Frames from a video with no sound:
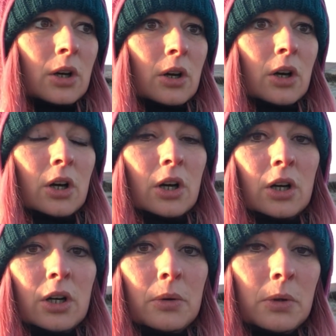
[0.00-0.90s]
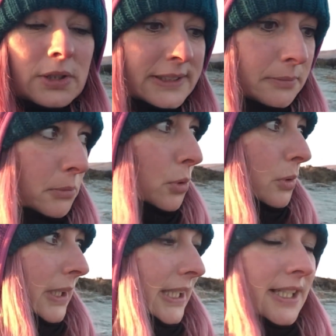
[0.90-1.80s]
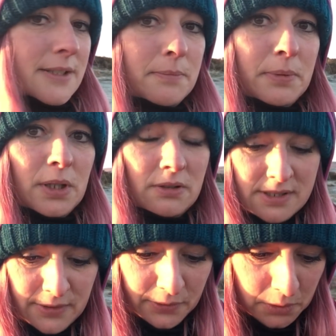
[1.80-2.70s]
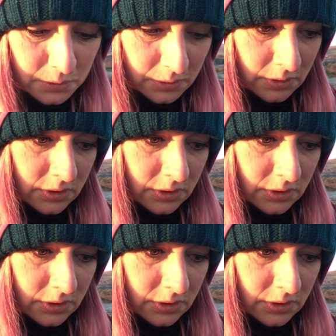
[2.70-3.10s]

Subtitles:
Oh, what a morning. It's beautiful.